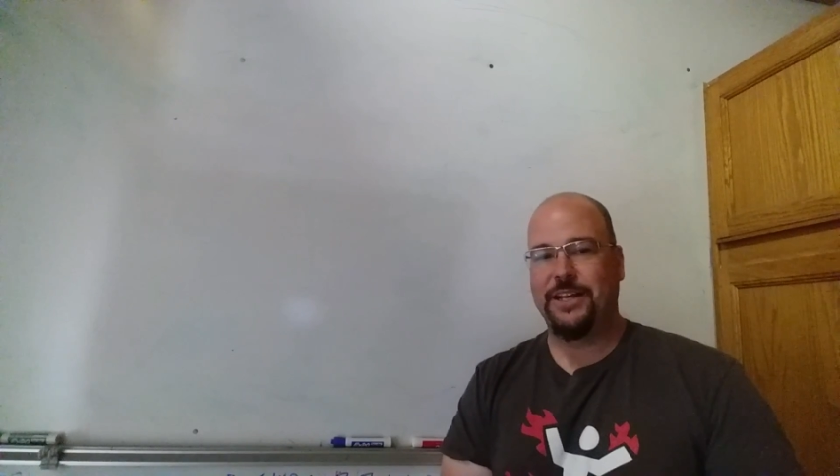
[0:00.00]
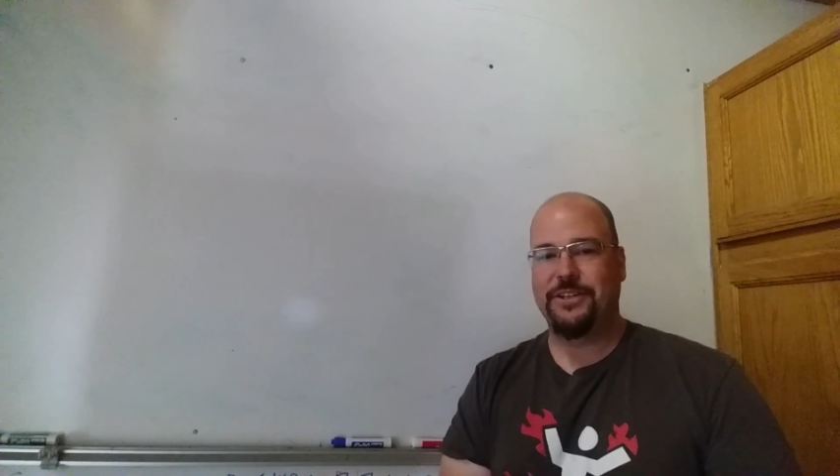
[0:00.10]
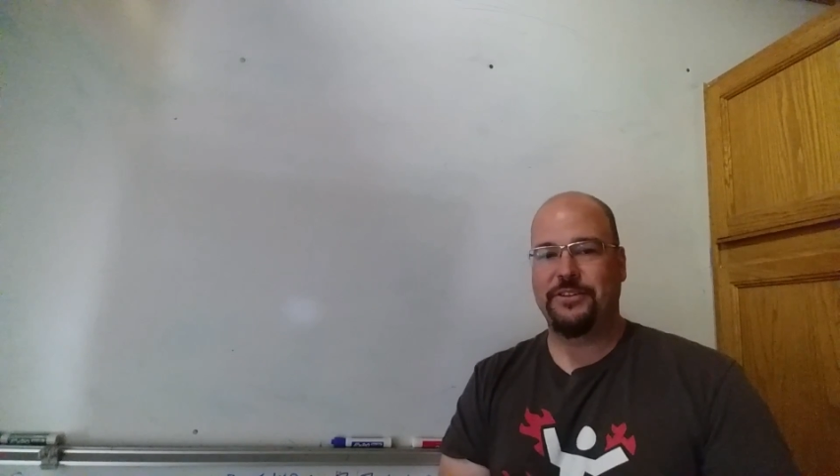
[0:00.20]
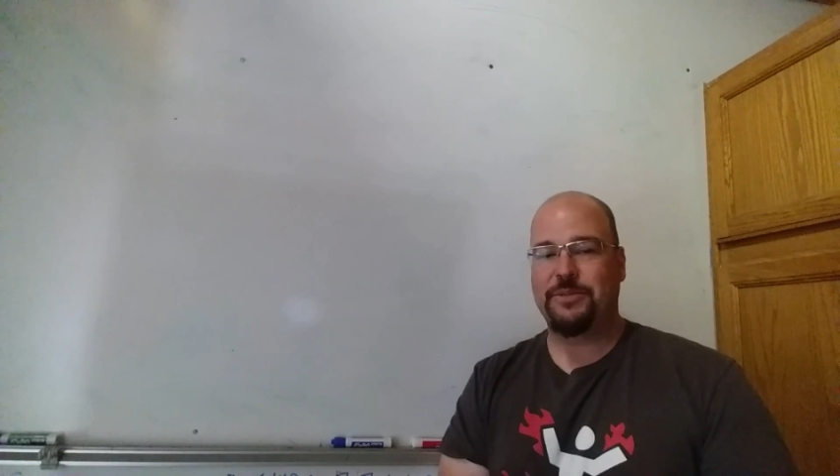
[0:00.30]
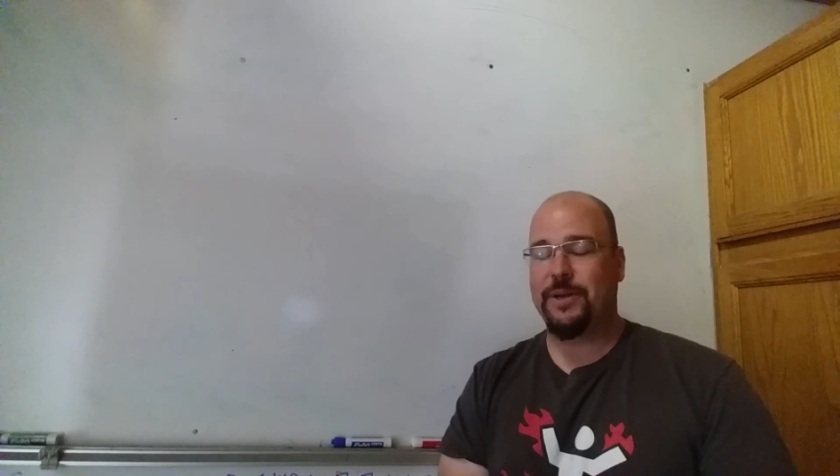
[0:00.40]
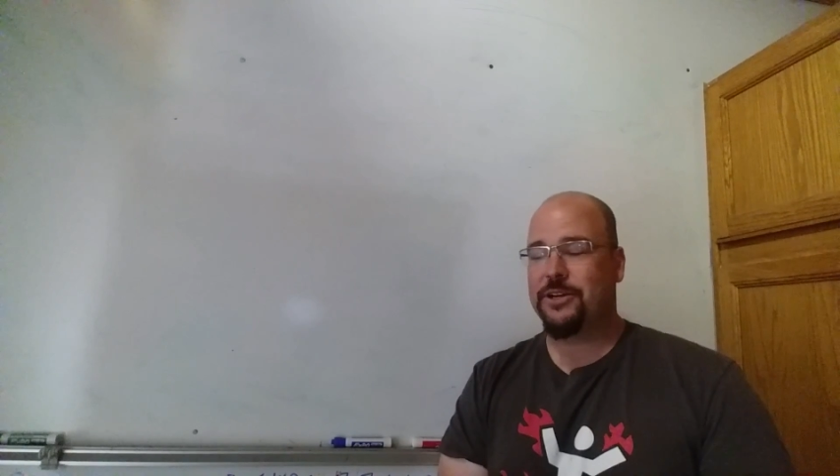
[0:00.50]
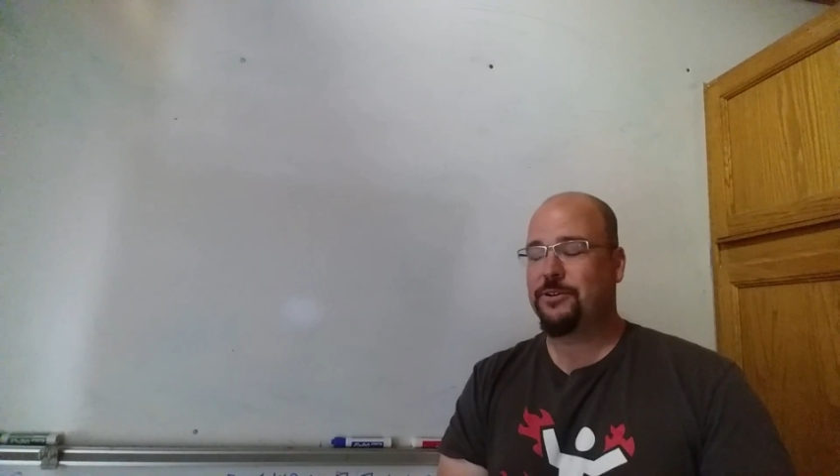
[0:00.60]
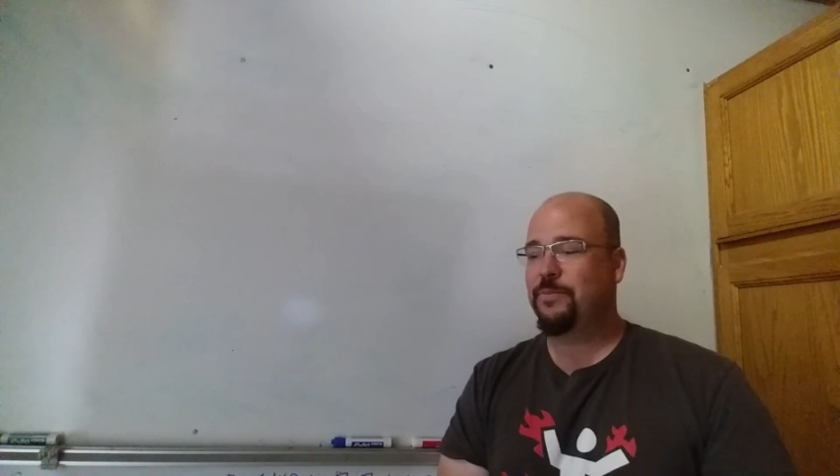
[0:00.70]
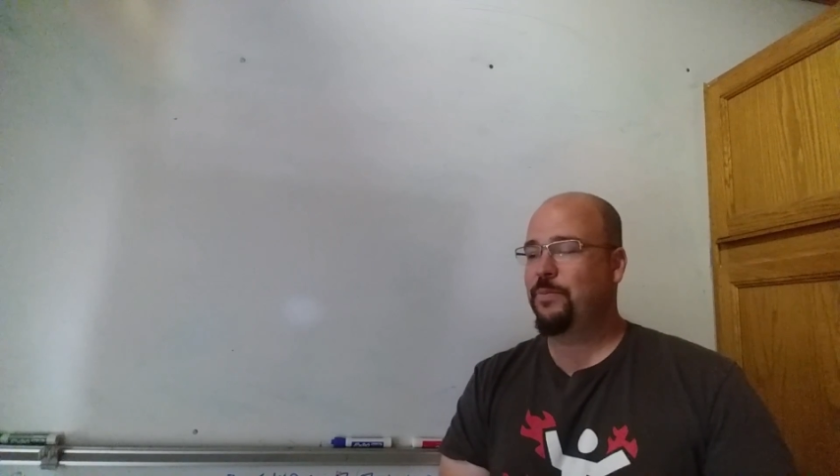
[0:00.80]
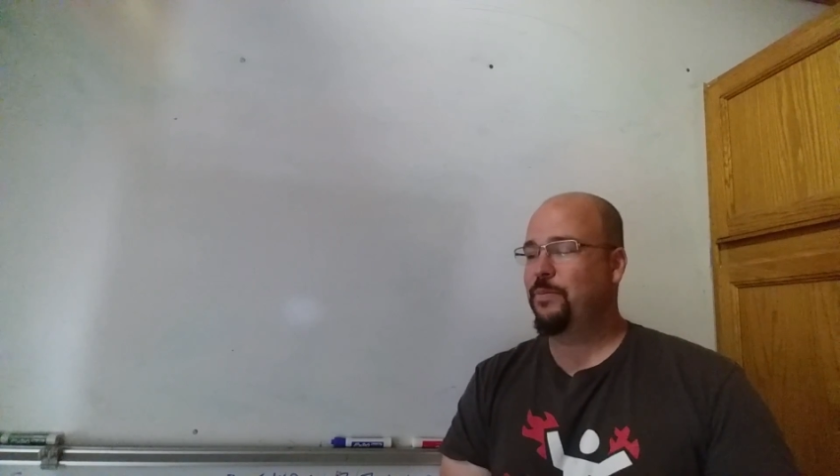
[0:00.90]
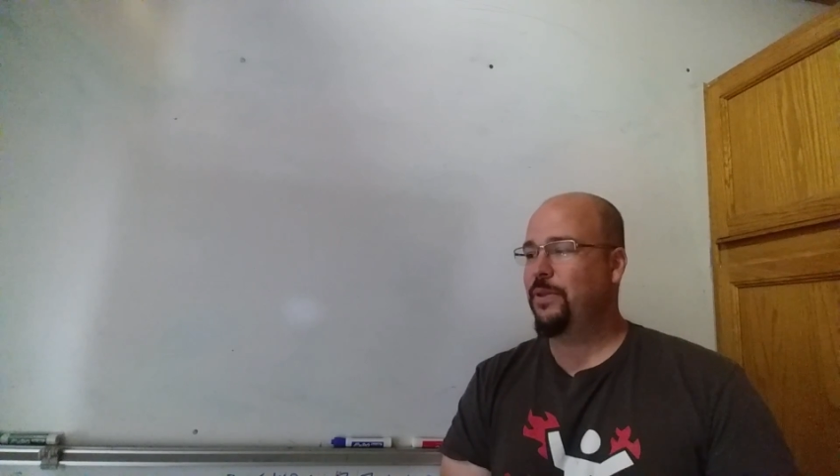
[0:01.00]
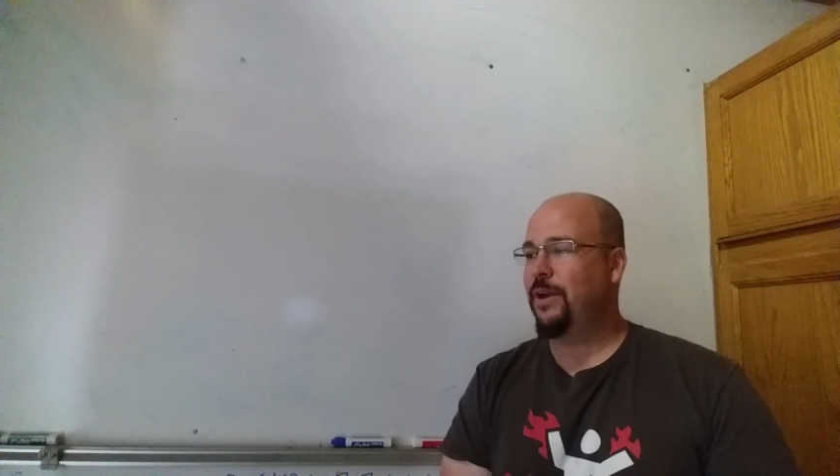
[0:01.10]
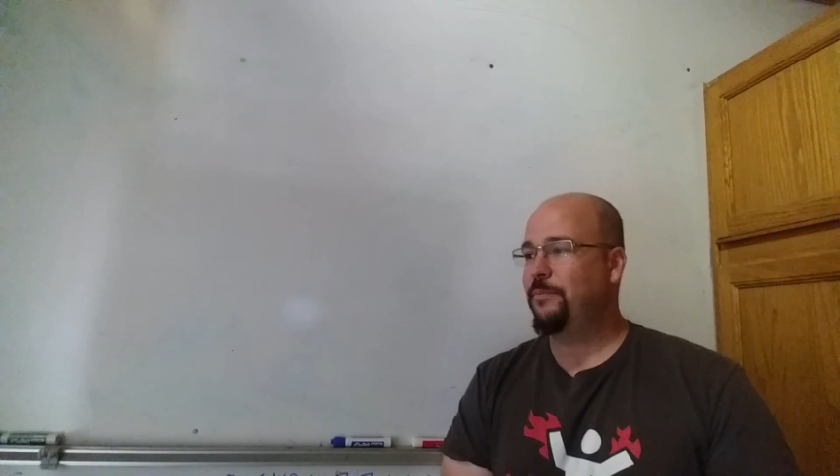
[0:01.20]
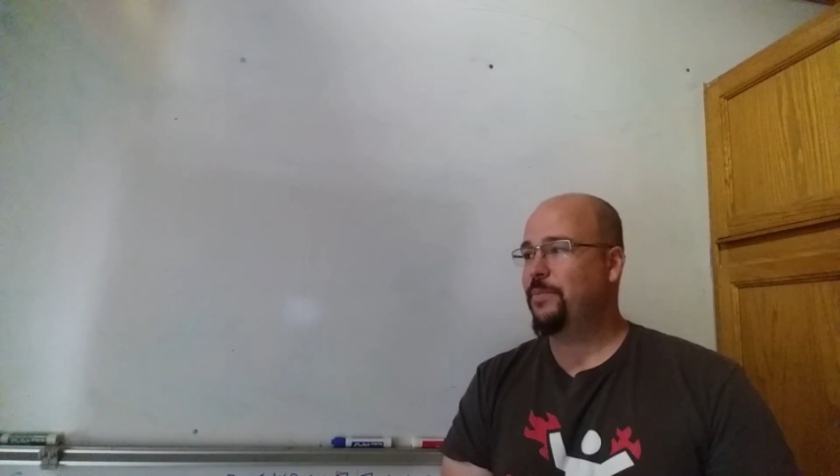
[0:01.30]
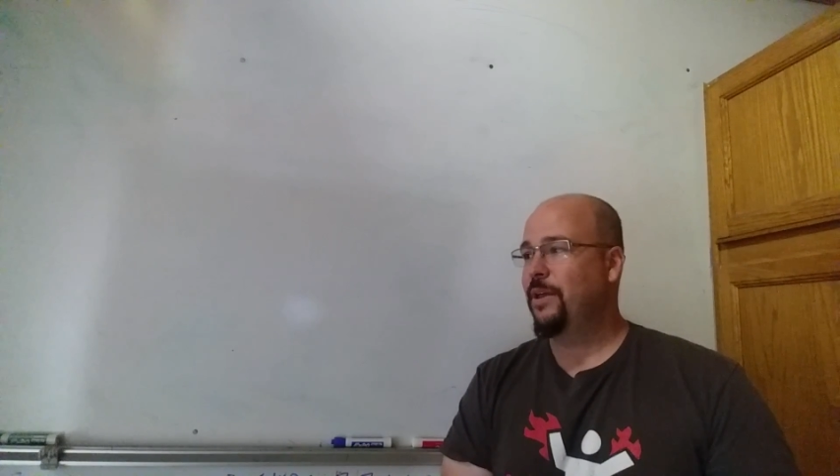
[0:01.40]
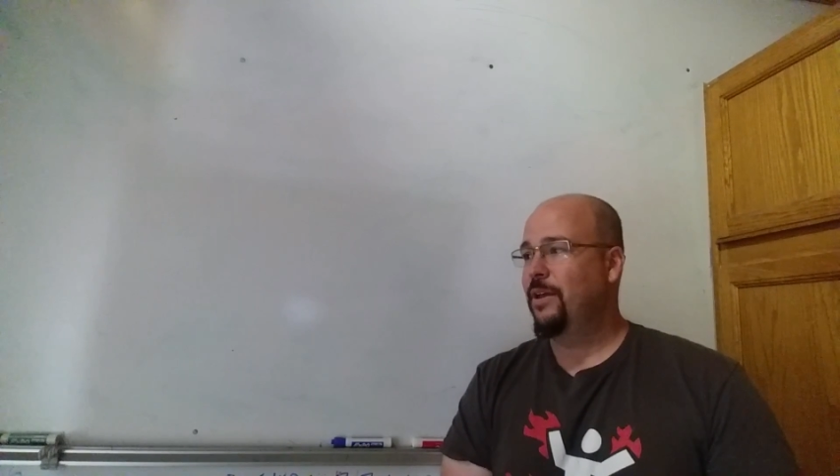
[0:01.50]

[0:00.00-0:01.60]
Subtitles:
end of the spectrum there.